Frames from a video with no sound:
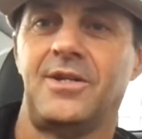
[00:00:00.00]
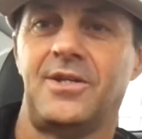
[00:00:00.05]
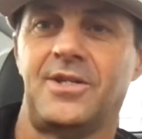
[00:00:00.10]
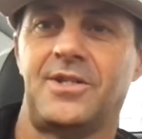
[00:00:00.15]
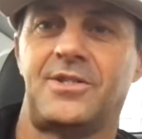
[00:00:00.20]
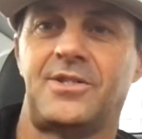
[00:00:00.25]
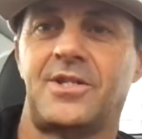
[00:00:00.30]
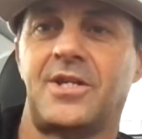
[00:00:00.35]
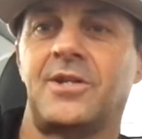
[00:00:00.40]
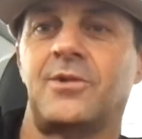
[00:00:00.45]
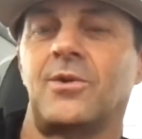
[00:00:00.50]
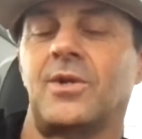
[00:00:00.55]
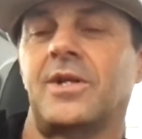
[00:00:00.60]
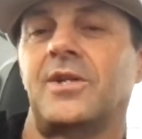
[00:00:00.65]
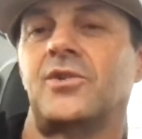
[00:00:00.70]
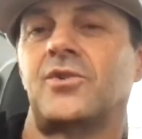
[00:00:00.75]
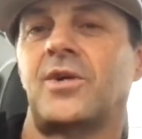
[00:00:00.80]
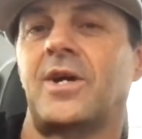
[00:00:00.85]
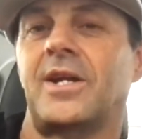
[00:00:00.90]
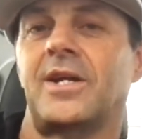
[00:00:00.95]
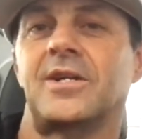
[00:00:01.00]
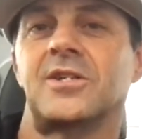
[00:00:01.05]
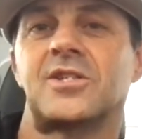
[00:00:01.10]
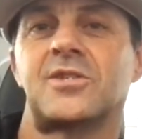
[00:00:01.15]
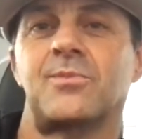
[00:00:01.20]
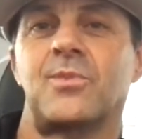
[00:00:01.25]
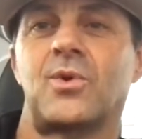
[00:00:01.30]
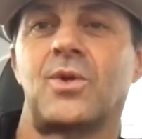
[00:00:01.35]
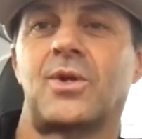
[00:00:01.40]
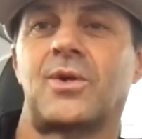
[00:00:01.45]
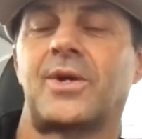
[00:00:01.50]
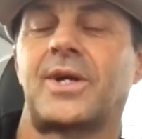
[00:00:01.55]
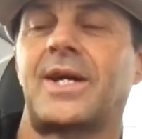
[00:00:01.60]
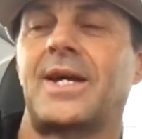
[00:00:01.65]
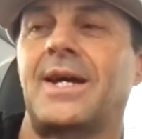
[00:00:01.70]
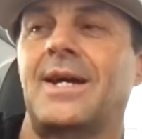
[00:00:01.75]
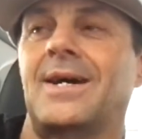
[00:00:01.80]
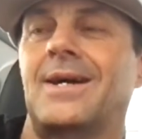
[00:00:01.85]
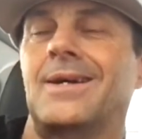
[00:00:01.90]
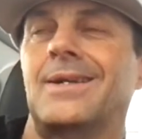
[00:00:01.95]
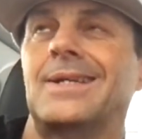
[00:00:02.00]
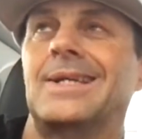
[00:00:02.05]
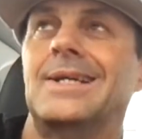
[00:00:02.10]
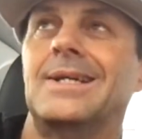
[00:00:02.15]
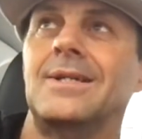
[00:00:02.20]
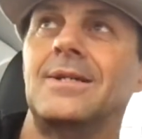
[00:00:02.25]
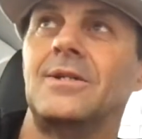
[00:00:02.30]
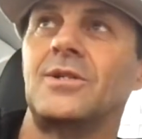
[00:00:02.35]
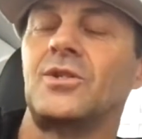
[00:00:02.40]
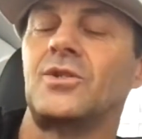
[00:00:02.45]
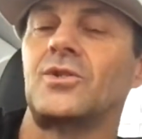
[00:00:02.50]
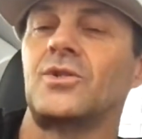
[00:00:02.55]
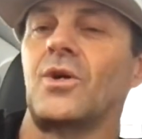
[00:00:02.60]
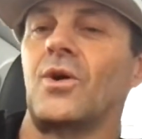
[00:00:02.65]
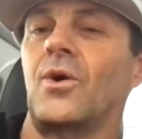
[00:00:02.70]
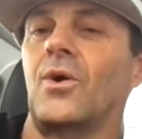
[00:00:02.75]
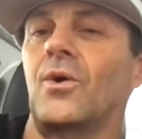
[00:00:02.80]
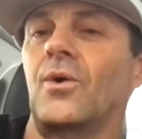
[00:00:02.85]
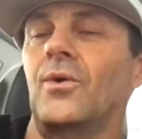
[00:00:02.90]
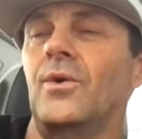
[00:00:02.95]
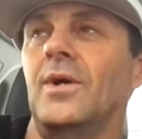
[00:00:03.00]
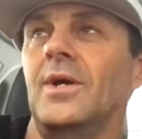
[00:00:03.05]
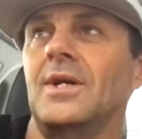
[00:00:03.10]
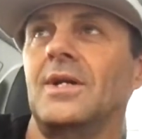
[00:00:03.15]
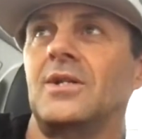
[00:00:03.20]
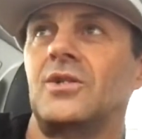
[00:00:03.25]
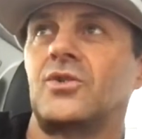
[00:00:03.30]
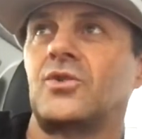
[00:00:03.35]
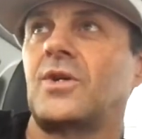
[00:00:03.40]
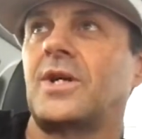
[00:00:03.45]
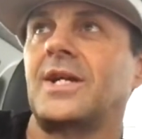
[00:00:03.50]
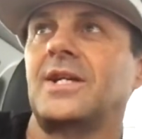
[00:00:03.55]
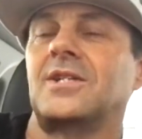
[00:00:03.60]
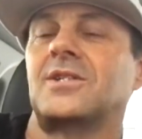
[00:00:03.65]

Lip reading: you're generally trading a smaller account, so trading